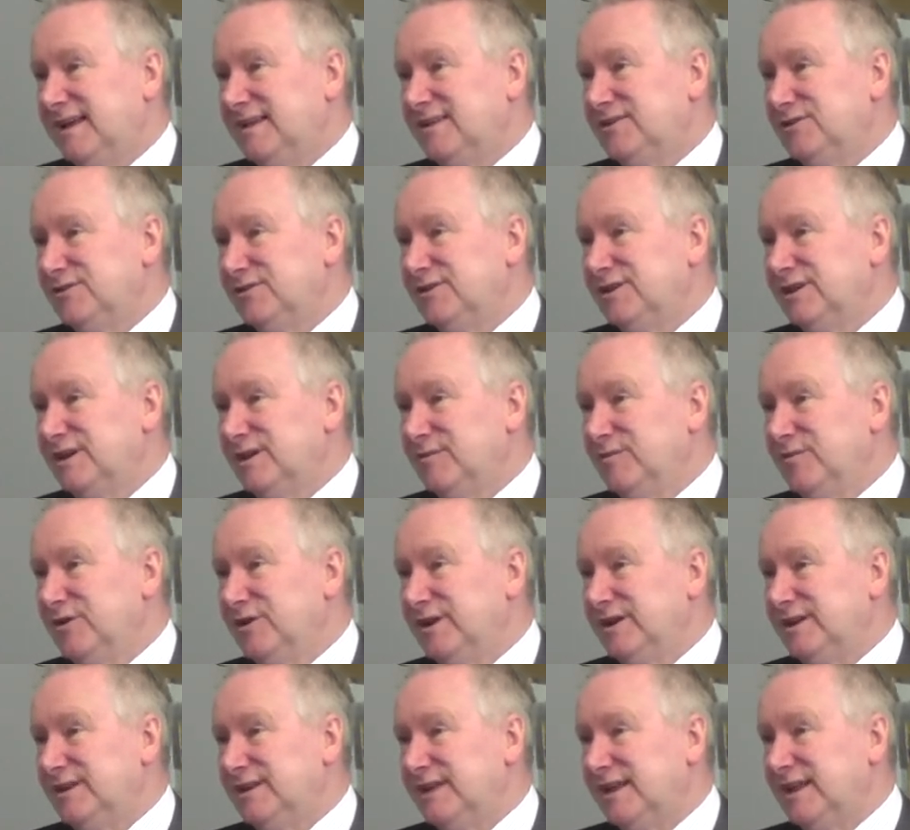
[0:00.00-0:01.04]
to the
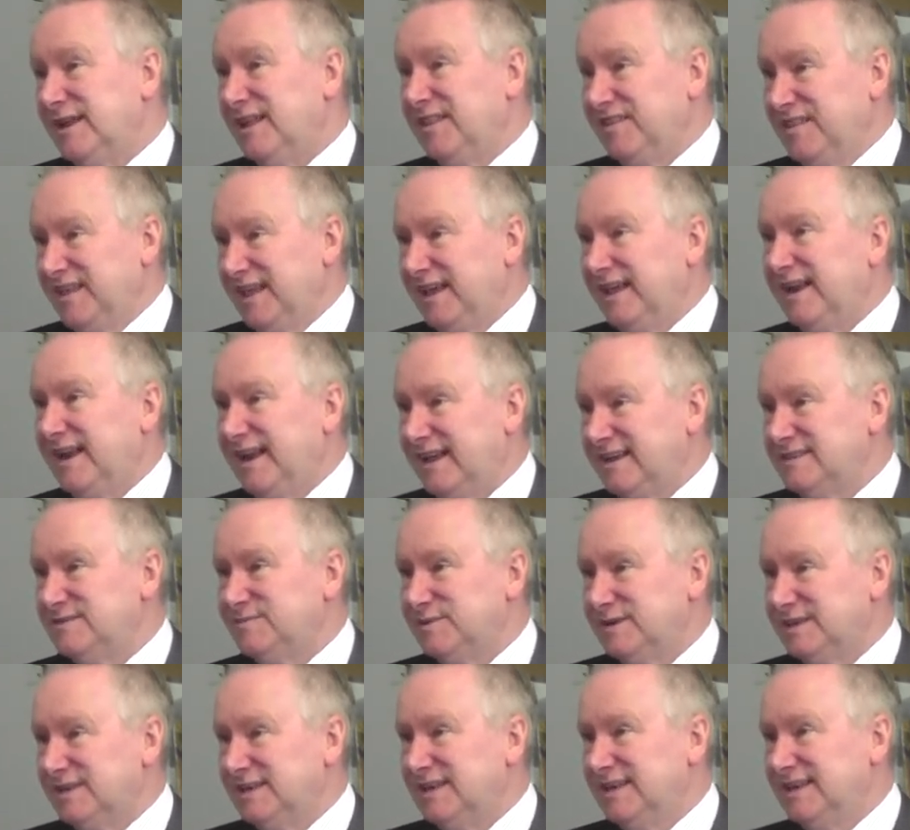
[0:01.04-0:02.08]
community their
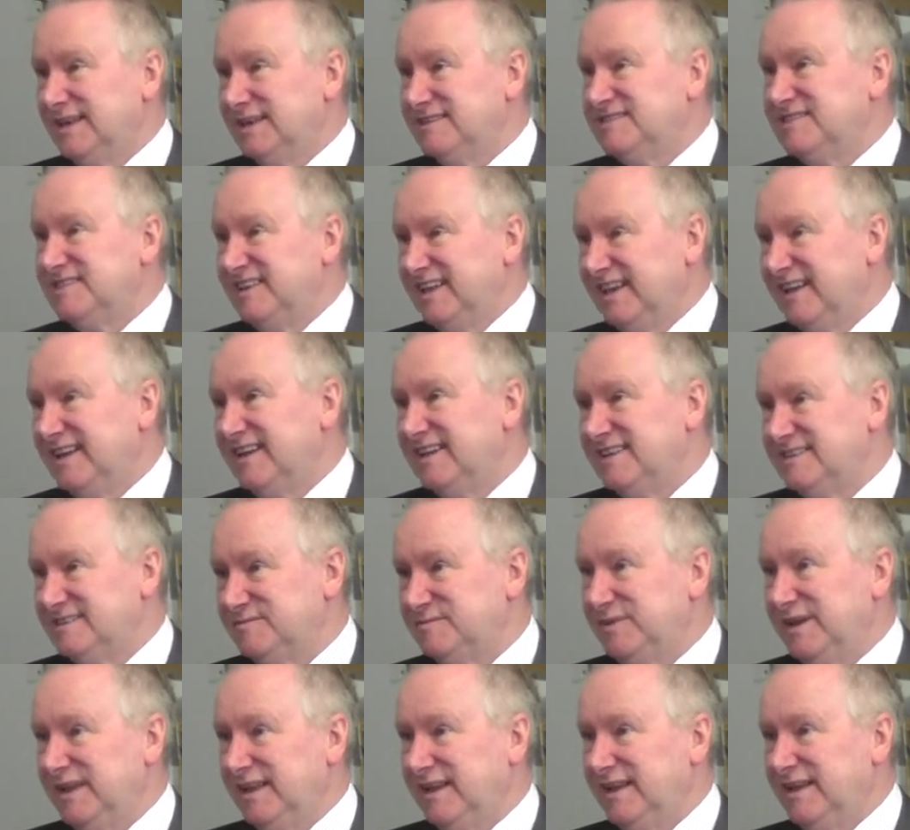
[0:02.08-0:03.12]
expertise, their
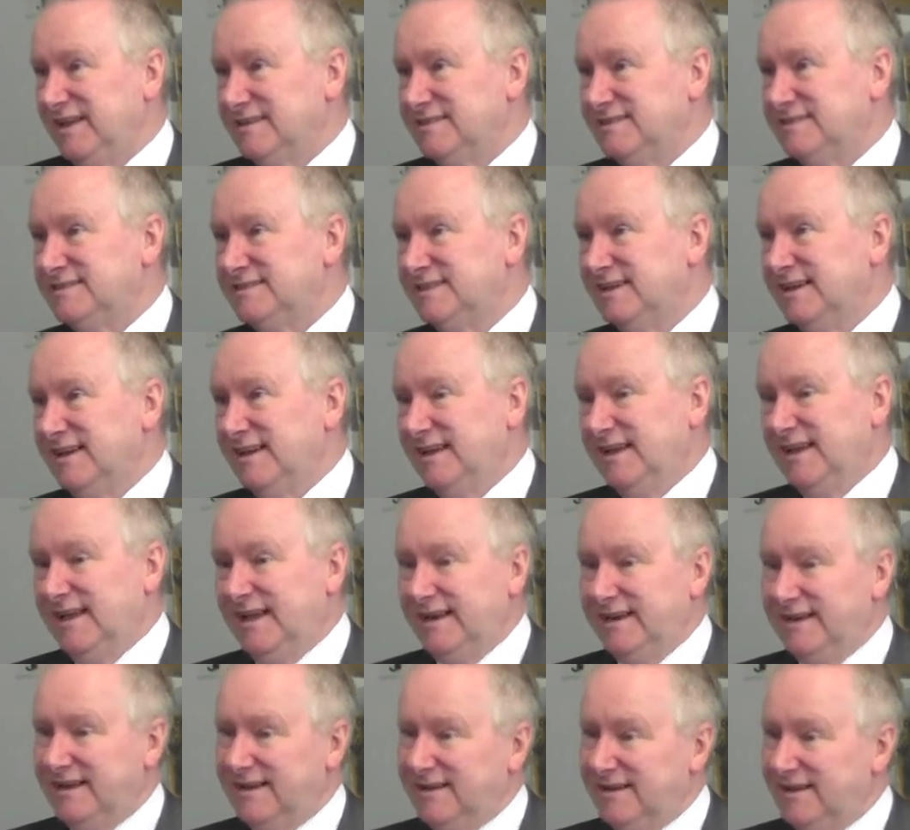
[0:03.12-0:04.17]
experience,
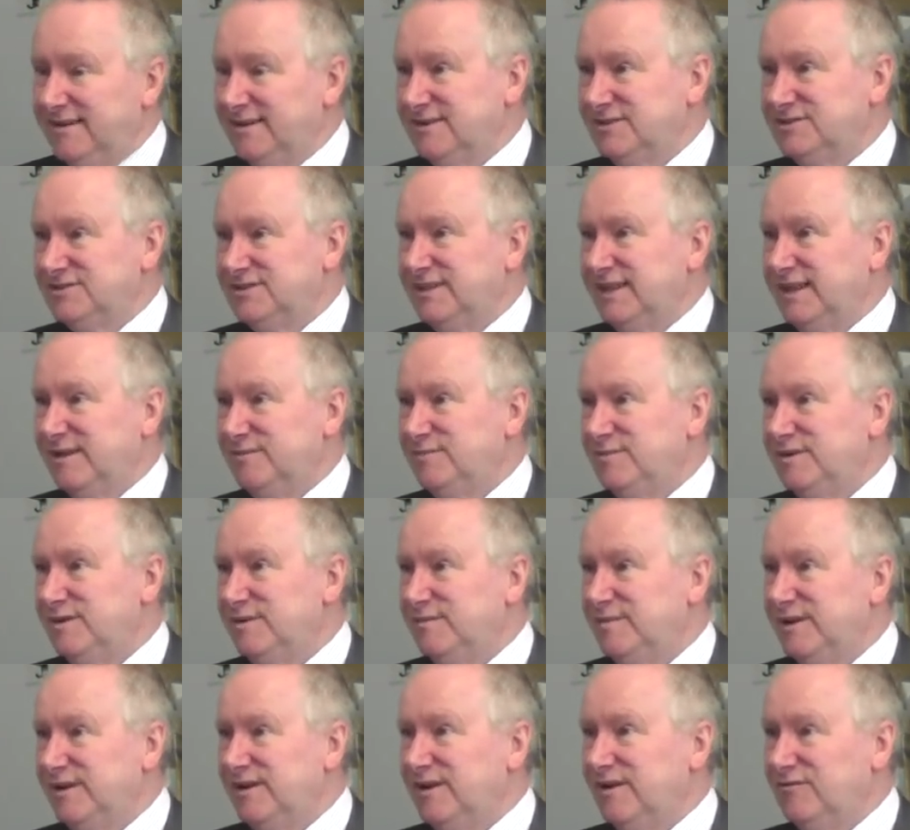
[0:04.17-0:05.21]
and encourage them to
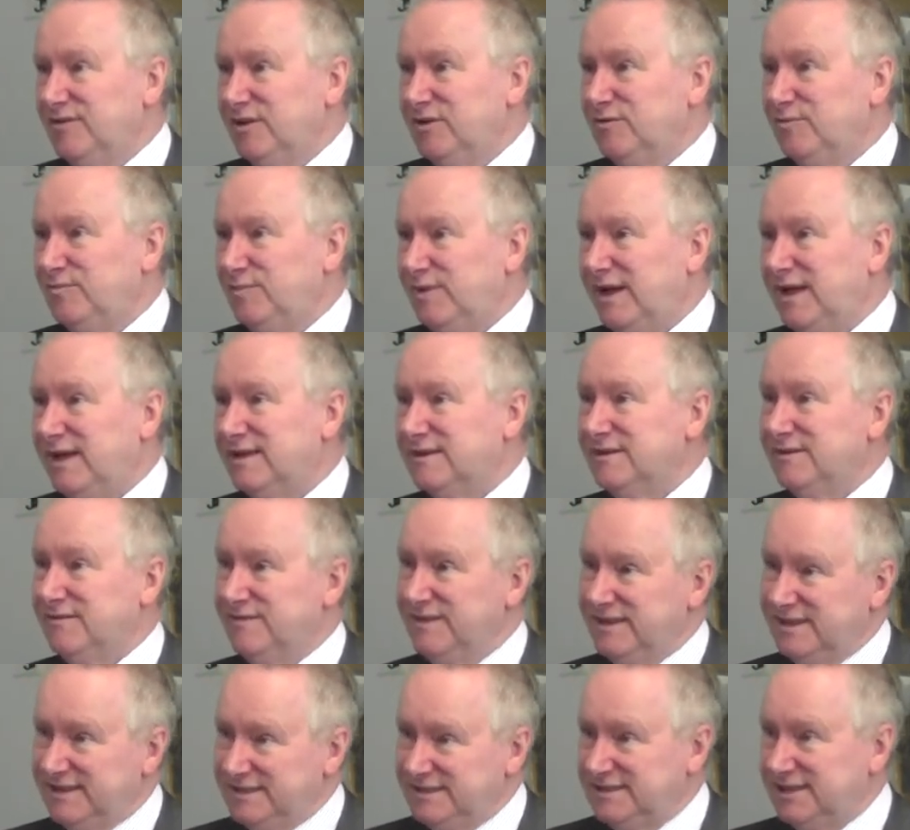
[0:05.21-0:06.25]
be a real part of
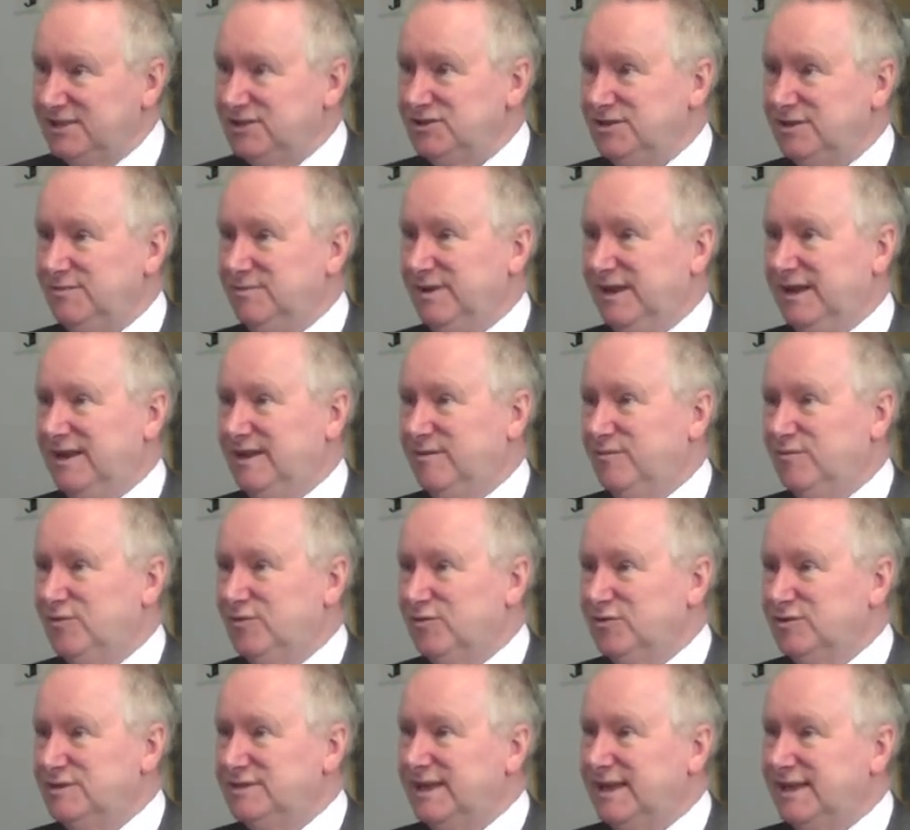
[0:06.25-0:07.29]
the decision-making
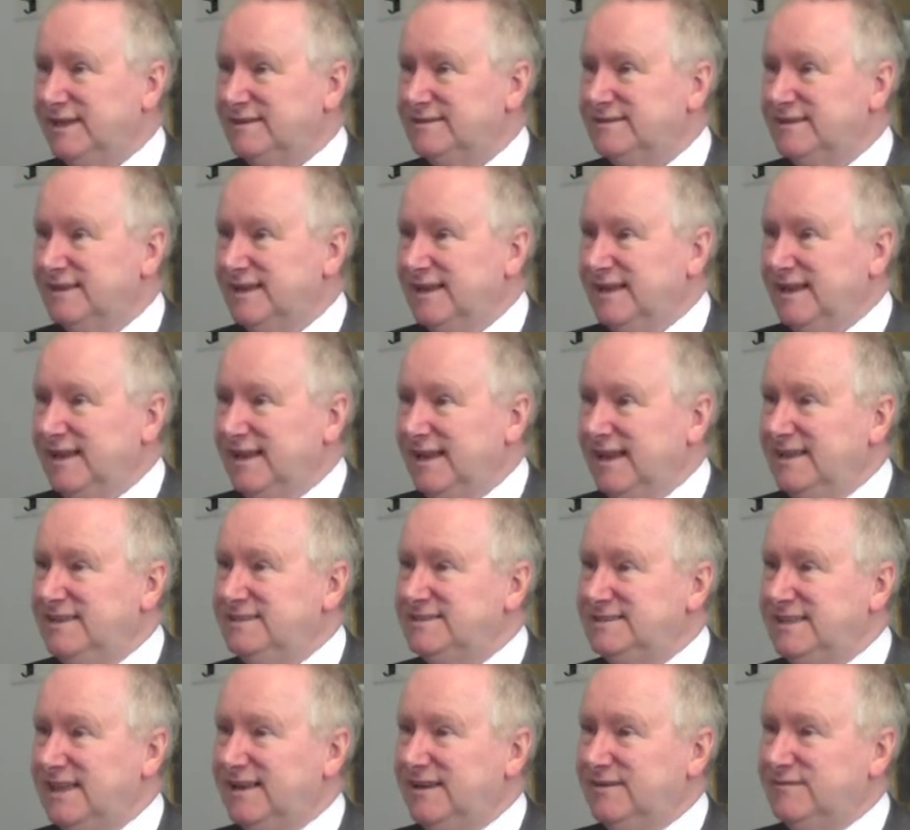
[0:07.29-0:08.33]
process
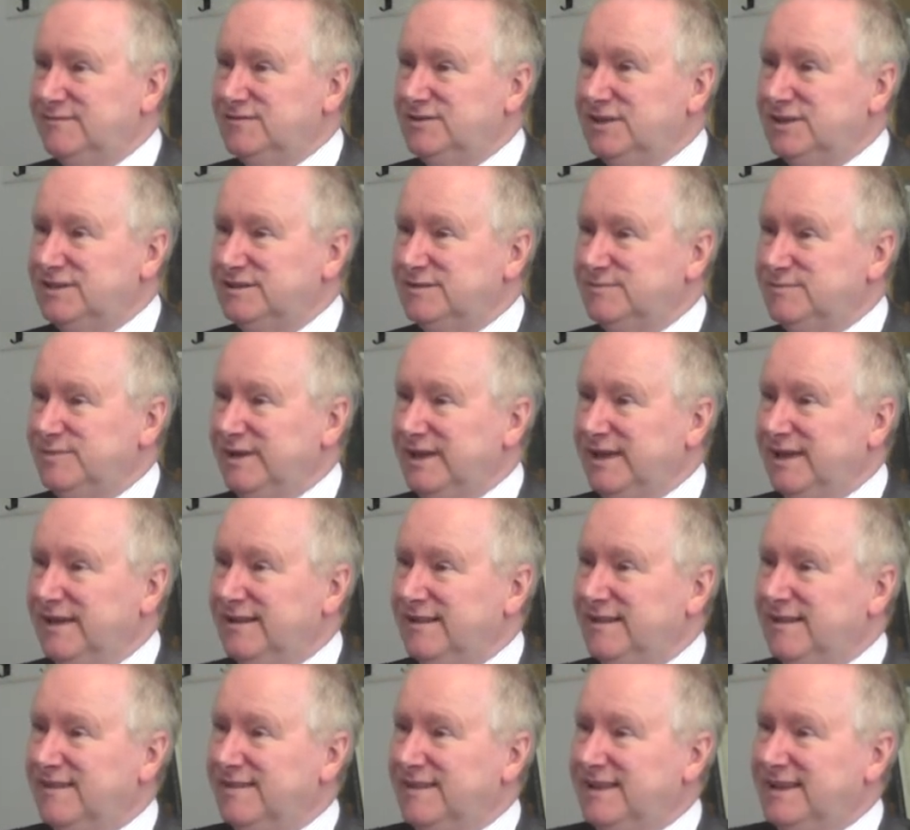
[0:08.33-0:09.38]
instead of just
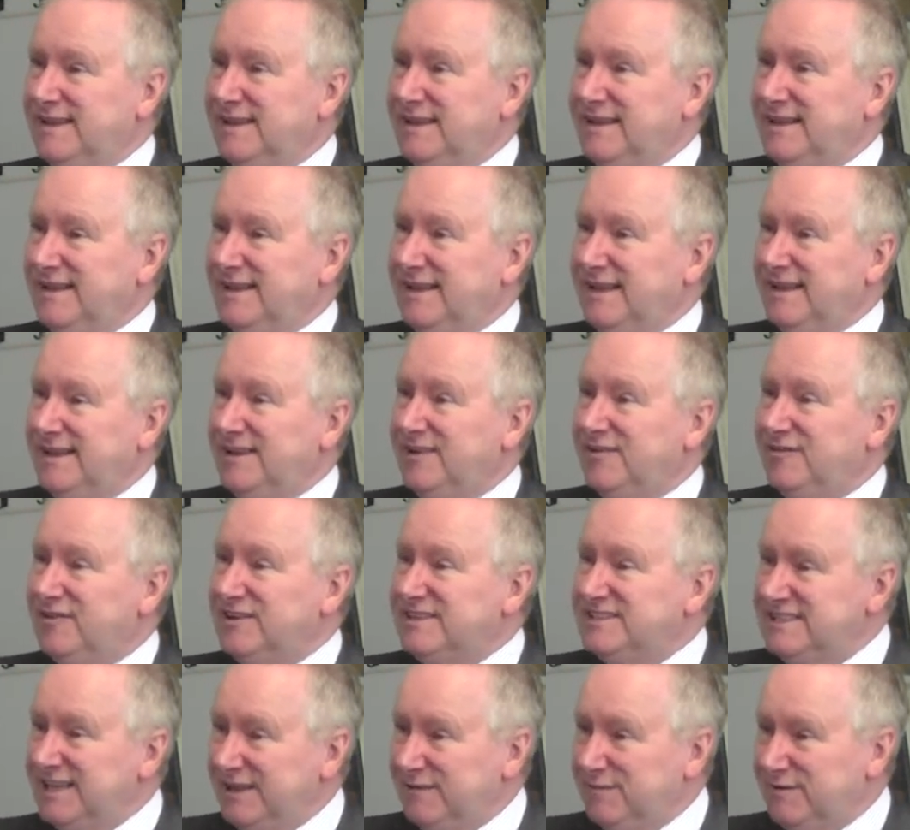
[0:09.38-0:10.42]
being the
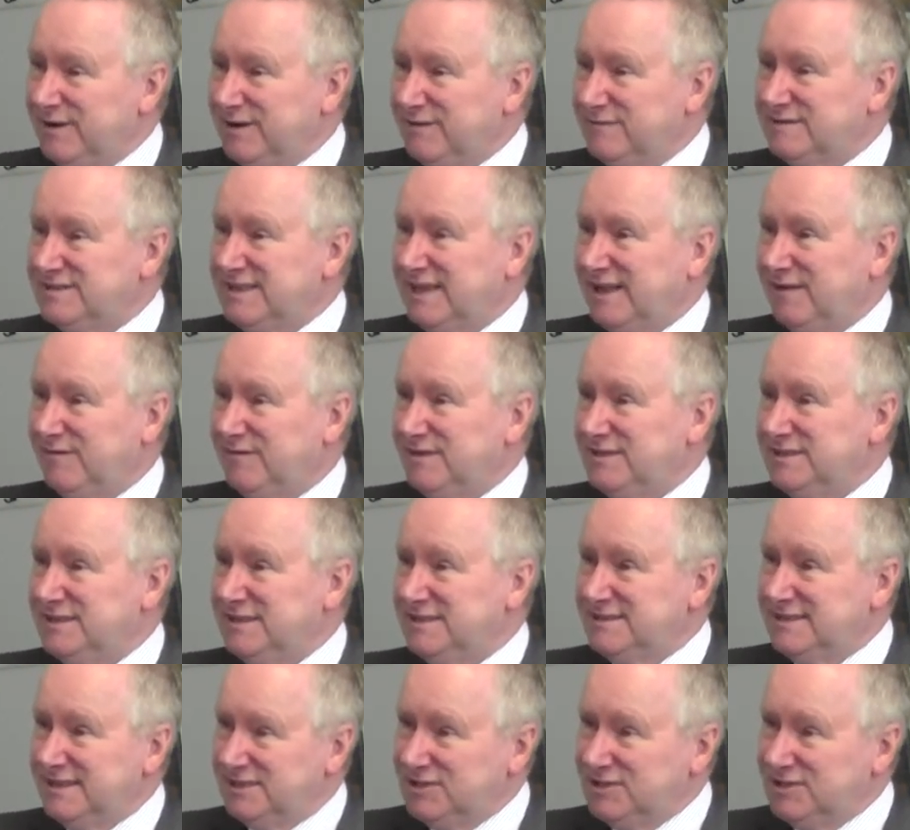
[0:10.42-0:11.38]
receiver of services.